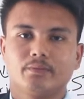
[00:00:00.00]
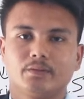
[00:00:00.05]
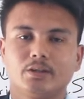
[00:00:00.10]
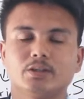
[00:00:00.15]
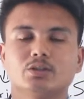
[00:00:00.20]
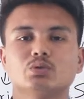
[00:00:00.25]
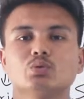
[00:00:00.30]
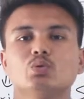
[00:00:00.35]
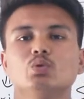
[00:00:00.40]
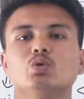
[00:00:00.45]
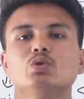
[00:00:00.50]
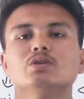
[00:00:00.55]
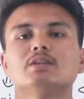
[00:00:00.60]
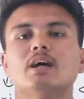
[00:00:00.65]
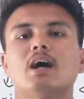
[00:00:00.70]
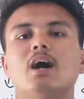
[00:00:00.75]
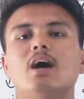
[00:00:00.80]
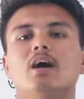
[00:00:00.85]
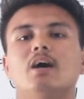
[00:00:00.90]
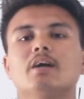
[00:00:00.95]
the shoes
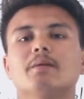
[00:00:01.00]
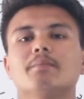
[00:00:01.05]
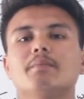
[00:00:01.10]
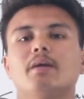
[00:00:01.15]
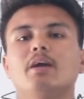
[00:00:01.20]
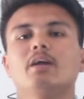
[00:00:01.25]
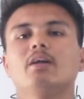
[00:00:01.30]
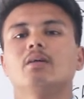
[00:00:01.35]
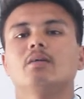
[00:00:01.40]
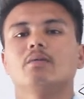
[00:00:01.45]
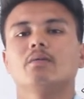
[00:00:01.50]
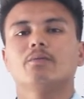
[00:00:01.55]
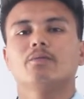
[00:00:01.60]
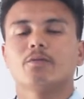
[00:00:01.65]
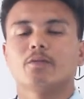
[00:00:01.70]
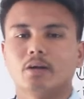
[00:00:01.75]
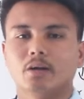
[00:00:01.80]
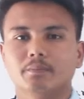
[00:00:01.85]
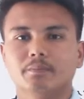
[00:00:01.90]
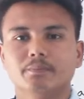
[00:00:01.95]
are made
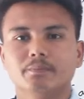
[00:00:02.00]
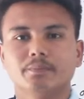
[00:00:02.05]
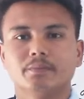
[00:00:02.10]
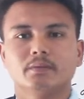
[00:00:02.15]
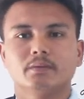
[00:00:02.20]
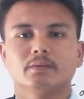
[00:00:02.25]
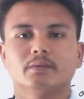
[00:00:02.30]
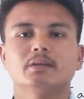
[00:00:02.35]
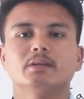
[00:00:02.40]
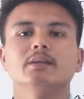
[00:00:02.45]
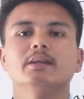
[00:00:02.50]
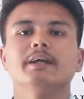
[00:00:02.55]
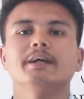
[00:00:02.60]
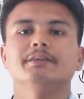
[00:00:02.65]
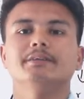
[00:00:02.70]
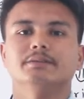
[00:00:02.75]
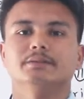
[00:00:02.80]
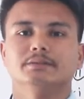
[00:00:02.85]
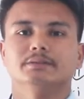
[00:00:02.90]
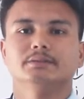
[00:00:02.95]
from the
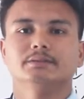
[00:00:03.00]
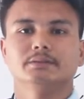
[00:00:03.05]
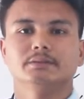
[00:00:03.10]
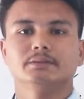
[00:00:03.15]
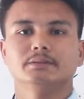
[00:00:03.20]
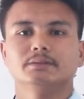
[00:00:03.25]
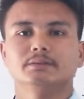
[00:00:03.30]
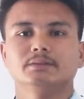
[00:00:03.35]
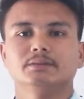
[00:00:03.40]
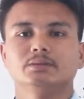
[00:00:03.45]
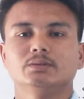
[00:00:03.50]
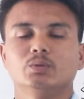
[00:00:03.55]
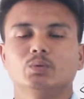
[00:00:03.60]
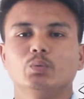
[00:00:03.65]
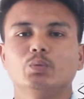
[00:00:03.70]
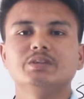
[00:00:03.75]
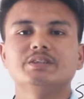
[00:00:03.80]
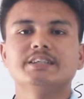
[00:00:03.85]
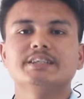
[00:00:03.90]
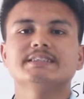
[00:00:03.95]
leather,
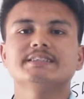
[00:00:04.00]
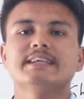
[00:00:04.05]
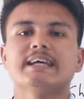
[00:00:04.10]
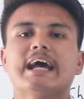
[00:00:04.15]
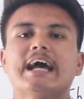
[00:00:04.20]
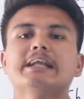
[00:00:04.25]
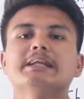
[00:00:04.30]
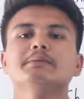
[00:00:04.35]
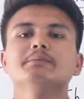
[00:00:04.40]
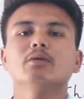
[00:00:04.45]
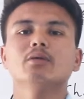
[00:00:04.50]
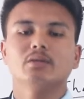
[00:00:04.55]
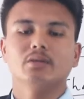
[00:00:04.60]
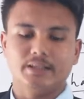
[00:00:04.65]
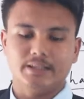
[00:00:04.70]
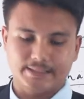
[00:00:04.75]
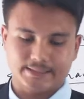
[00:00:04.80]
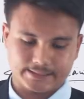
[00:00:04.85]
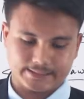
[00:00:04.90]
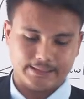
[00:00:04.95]
which is the animal
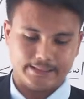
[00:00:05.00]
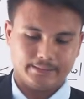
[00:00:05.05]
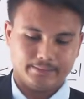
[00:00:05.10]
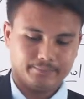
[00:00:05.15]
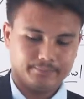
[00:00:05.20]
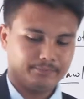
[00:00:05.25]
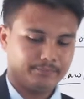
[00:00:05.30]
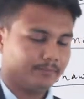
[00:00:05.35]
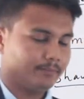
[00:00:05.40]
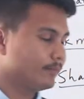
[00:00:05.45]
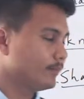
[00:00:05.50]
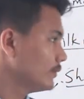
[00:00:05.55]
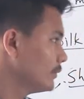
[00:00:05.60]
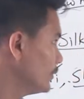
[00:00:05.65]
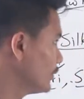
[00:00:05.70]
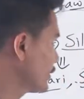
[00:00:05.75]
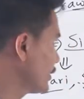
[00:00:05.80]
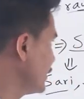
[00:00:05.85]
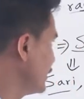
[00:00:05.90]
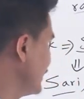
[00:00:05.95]
skin.
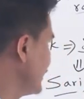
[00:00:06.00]
Okay,